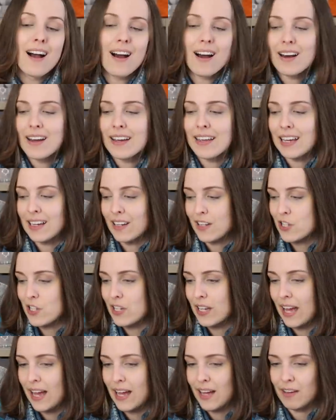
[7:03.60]
I
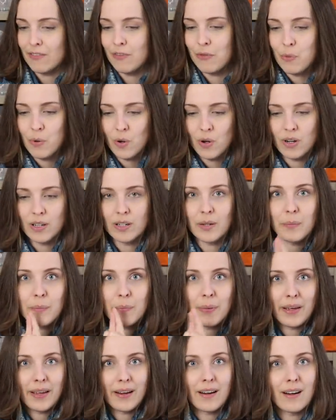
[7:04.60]
actually have one
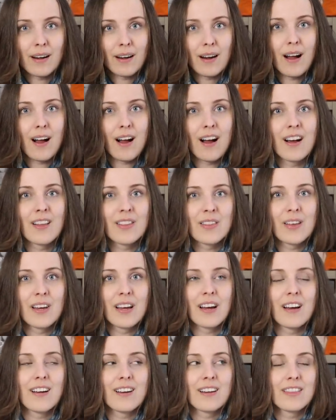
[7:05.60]
pair on
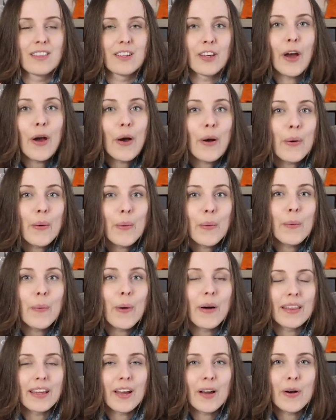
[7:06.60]
uh, the go,
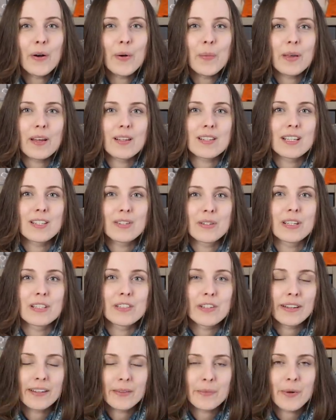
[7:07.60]
on the go because I took a
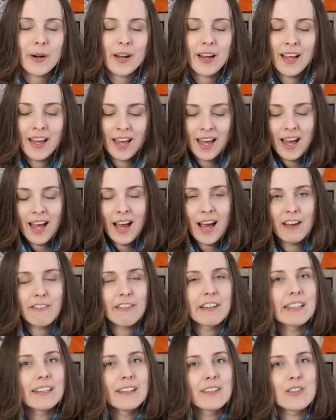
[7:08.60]
Tenenbra. I
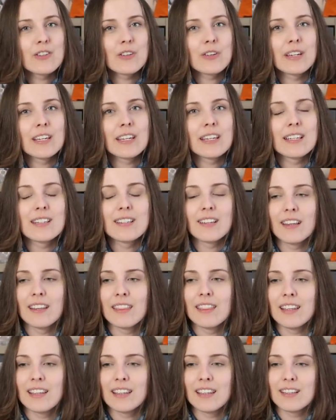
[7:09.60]
really enjoy it. I
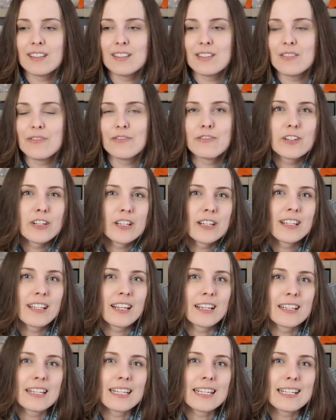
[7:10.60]
think it's fun
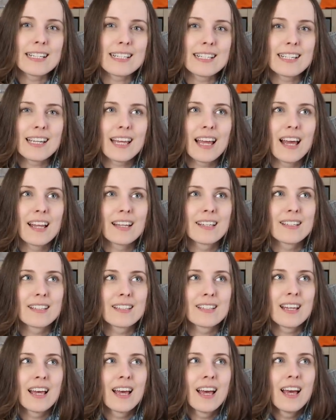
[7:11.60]
and easy
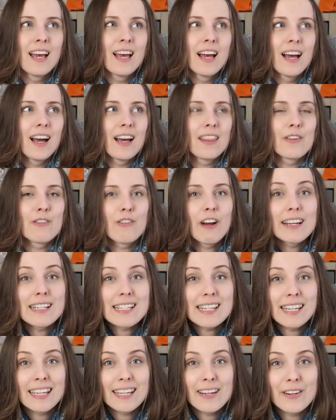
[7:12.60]
and and the
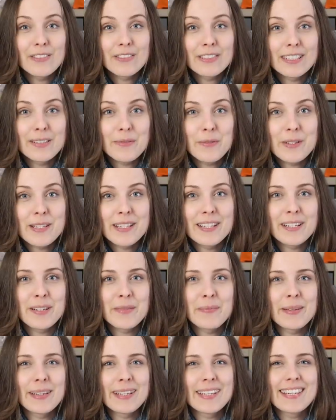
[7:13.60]
writing of it was a
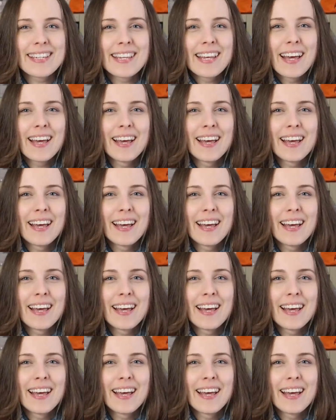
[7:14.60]
little bit,